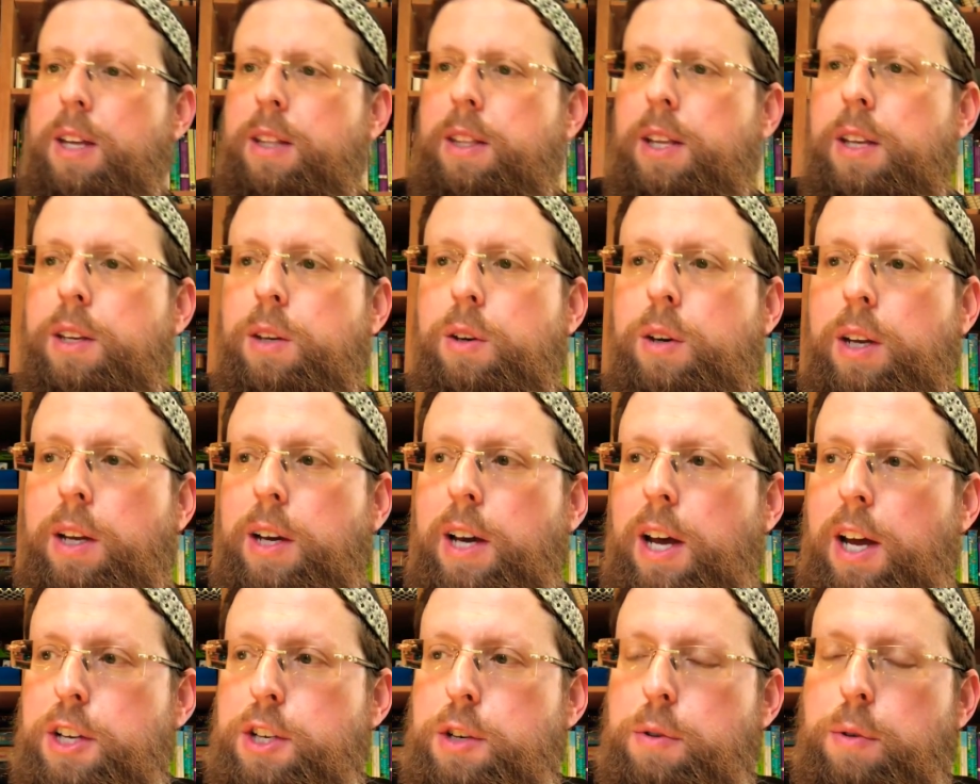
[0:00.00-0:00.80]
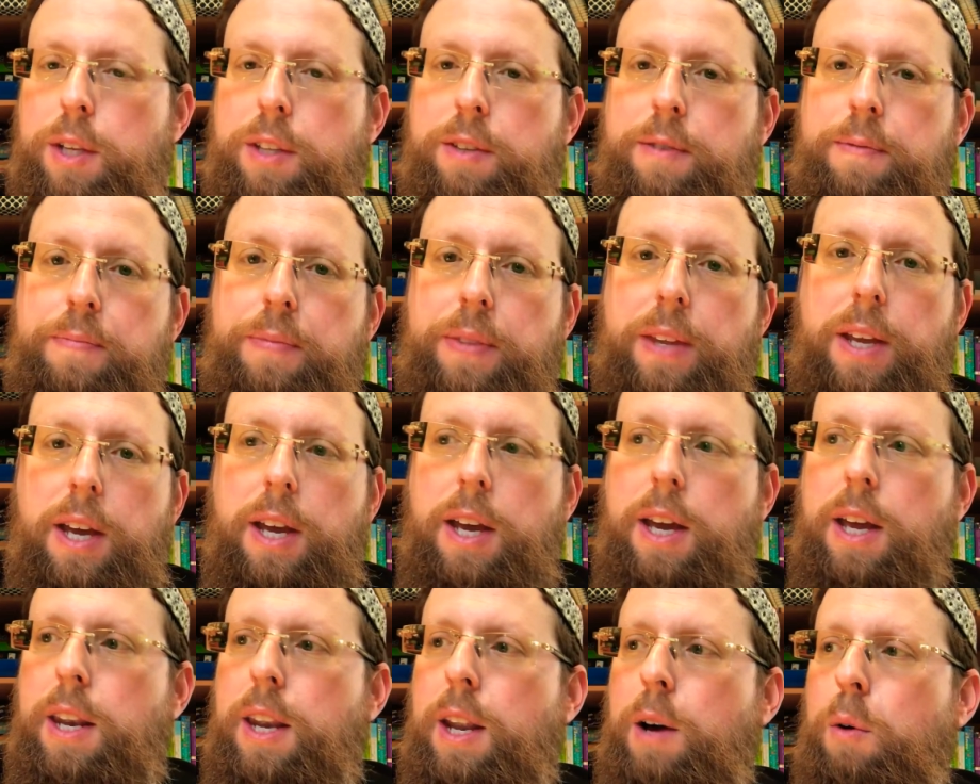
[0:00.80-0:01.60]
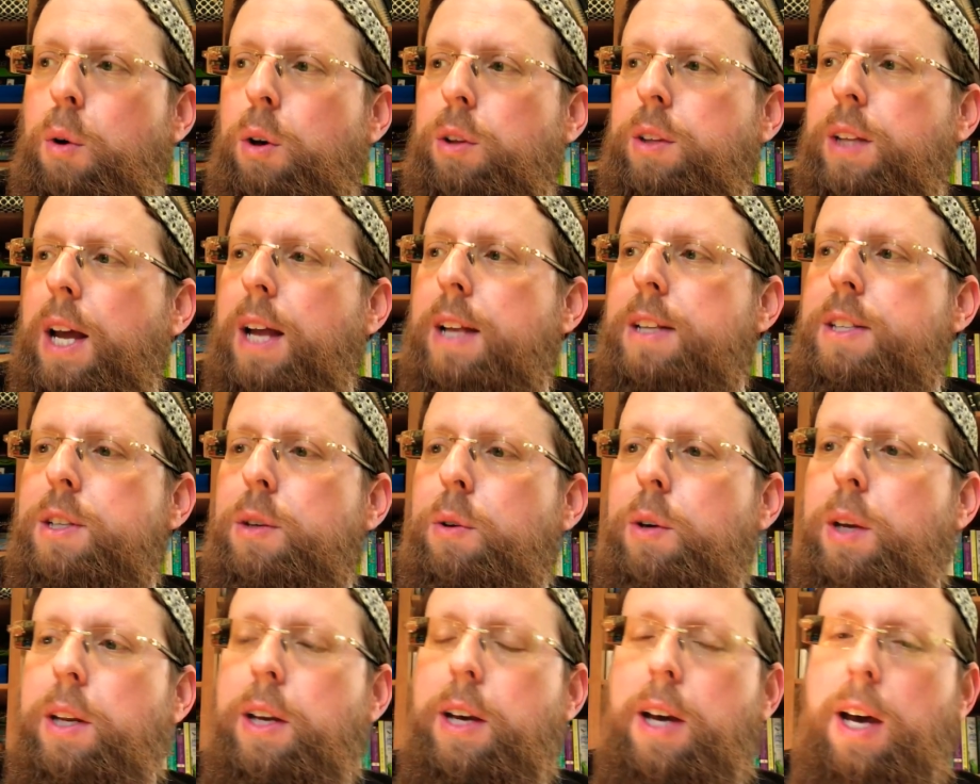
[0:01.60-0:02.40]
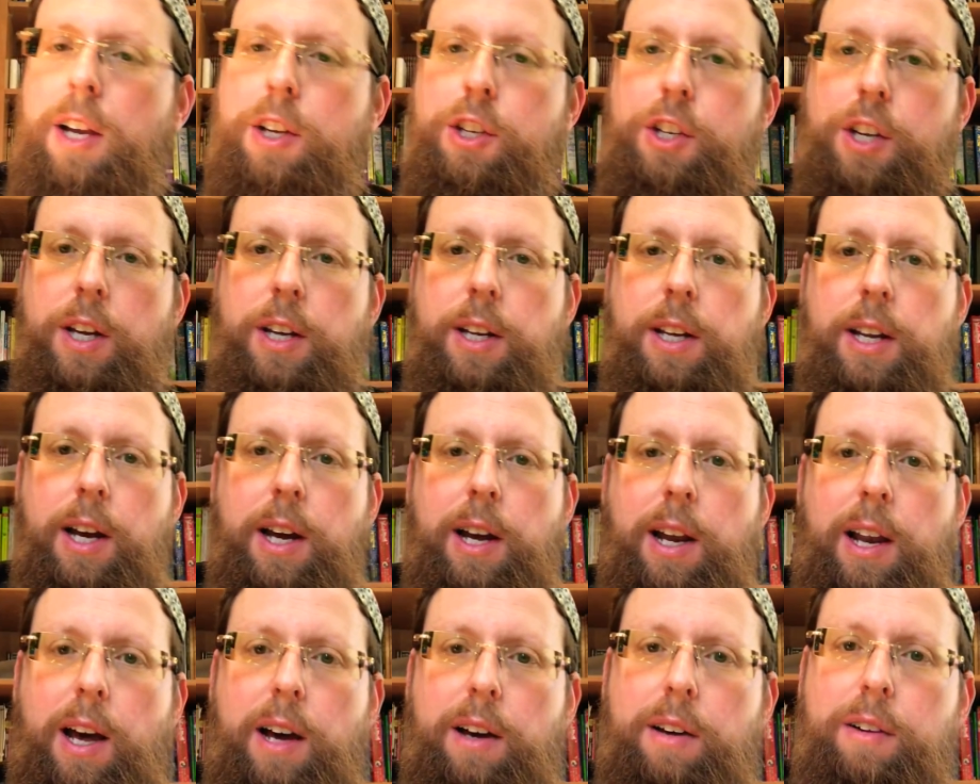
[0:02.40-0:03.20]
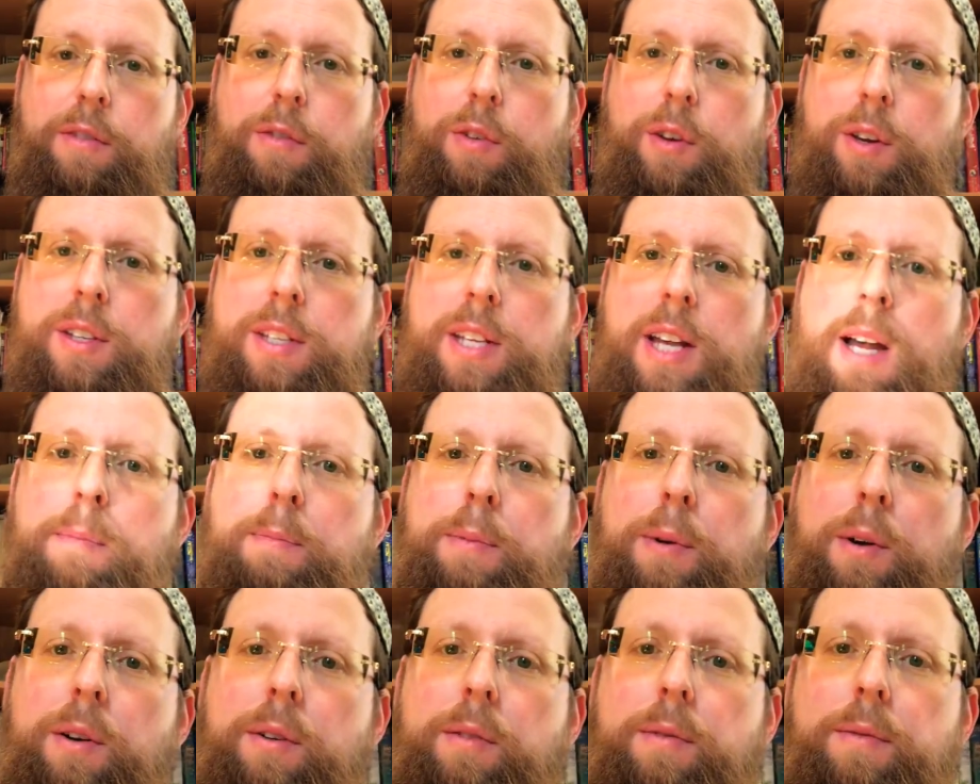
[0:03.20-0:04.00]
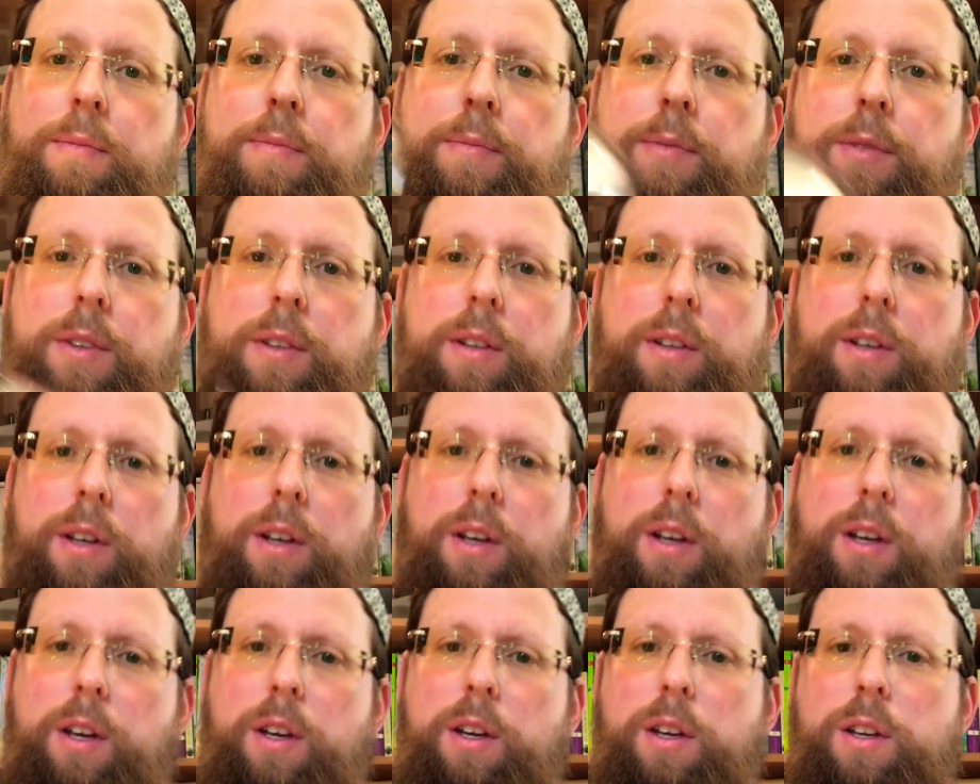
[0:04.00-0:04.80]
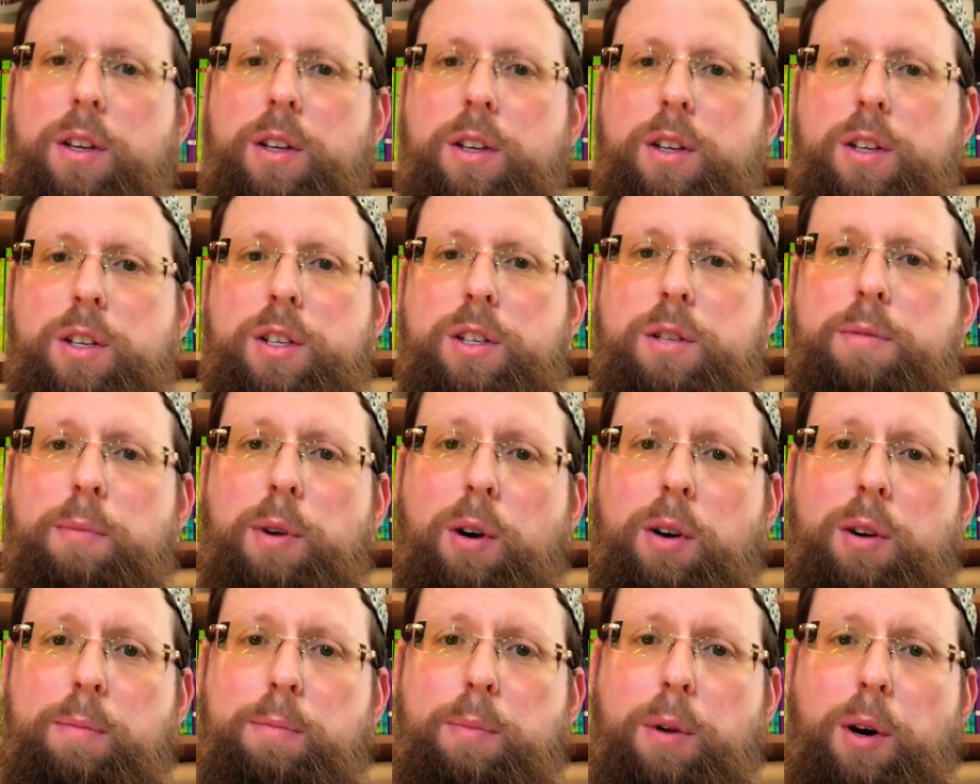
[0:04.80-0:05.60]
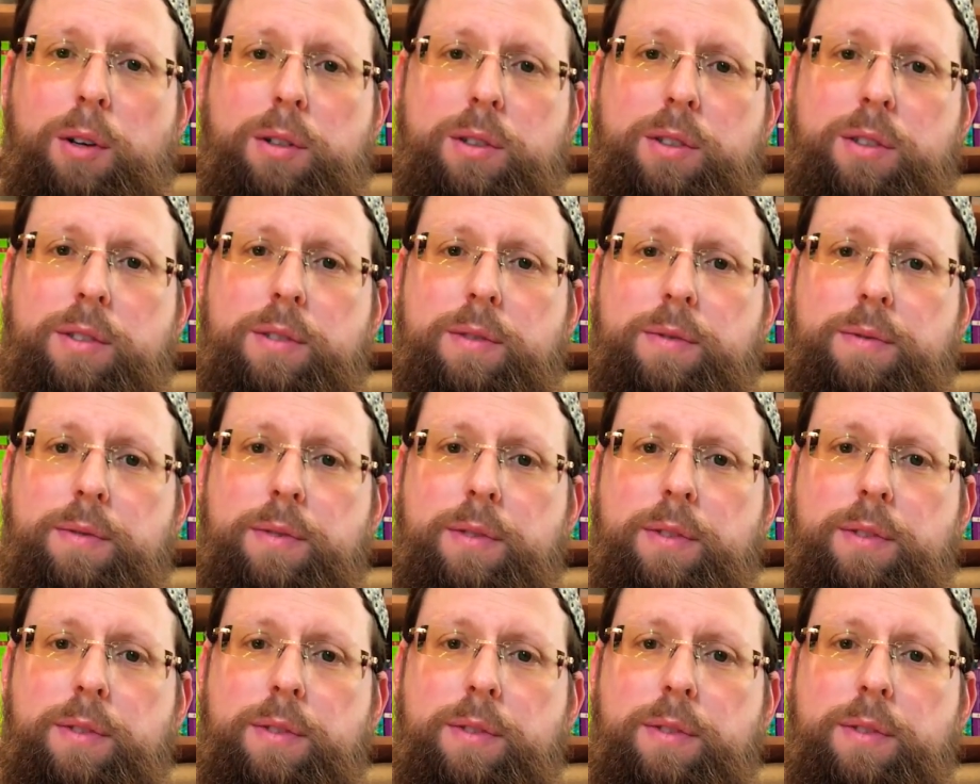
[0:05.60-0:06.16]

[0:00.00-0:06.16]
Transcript: and then you can kasher it. Now, what else you can kasher in agala? For example, small pots.